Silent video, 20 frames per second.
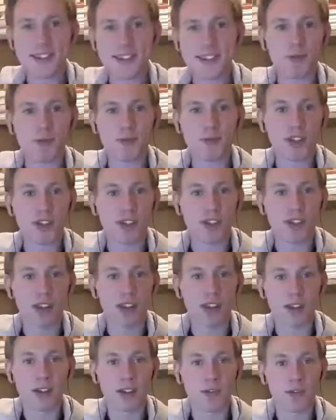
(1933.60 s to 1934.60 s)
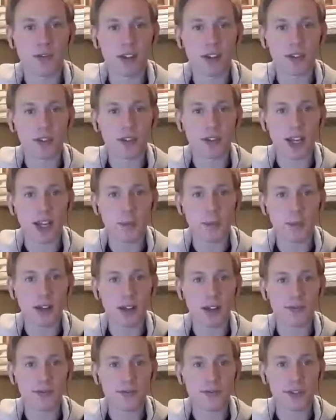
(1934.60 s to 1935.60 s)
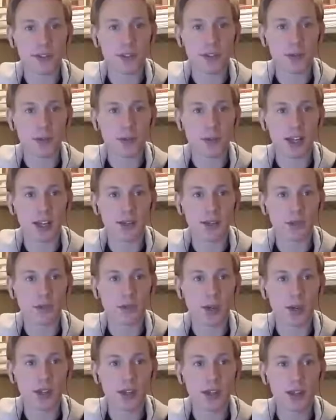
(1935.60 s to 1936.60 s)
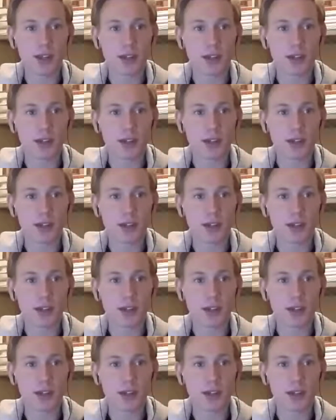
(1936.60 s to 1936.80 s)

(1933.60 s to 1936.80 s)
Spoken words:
watch the video that he made for the beginning of the week?